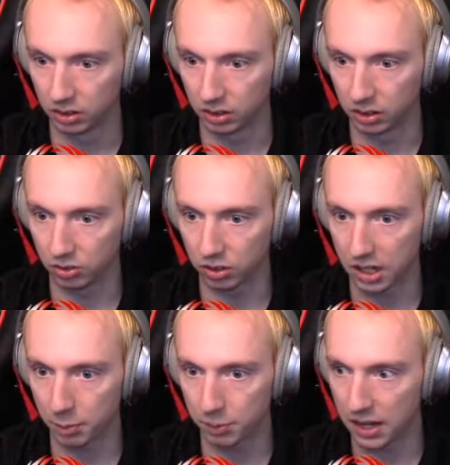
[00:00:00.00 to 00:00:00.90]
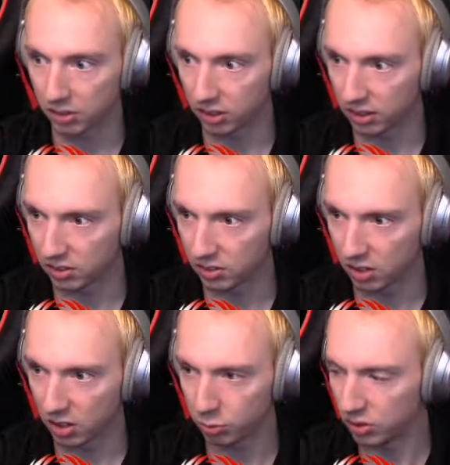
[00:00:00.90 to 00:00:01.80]
I'm going to track back. So that
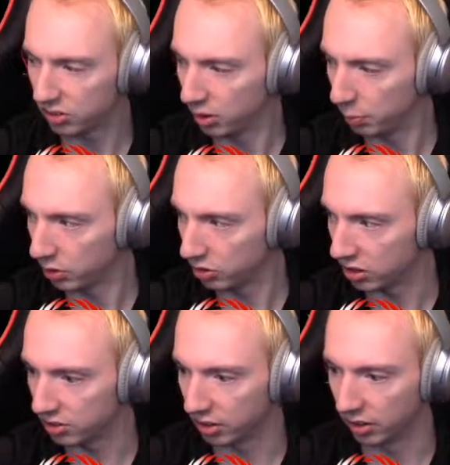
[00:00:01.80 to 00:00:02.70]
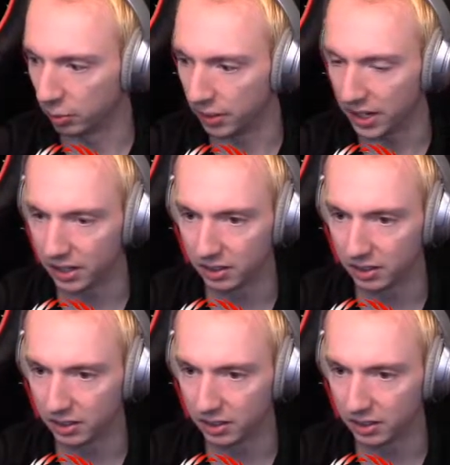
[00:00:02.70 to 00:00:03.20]
crosswind's still pushing us a little bit.